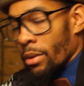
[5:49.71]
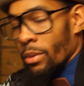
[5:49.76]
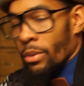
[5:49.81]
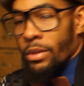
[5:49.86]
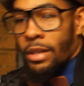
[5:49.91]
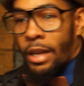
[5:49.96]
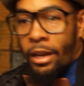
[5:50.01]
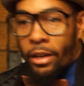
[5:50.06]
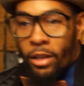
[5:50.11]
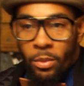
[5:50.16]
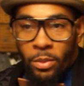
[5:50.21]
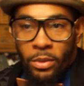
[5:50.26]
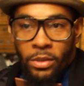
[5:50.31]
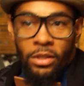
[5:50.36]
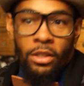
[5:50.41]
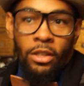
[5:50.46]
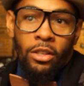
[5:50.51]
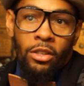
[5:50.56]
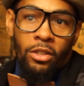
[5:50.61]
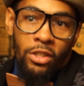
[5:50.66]
it was how you
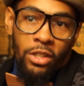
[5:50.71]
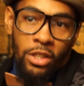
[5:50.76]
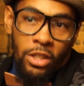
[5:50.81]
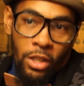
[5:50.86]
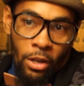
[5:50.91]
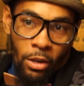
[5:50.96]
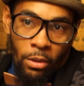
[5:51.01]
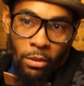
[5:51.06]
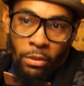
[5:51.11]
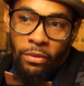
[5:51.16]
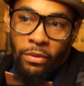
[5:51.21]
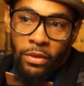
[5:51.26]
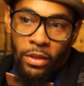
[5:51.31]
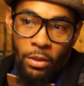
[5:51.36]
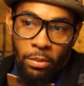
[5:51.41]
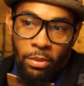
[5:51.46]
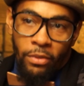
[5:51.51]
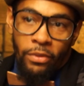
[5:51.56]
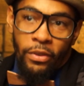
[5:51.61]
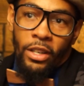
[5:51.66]
presented yourself,
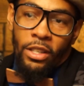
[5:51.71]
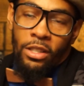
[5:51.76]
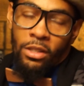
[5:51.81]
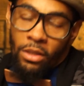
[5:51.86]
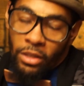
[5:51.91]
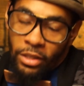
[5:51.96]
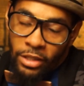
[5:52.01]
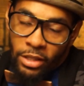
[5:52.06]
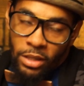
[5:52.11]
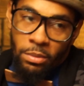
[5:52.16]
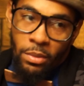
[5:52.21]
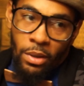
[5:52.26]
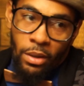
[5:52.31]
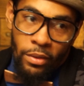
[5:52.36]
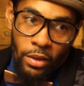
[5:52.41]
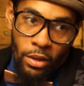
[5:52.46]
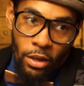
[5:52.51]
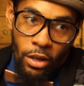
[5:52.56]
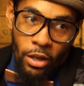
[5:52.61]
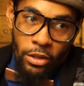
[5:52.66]
the professionalism
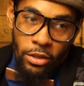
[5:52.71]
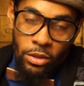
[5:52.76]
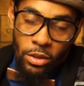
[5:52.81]
of it all.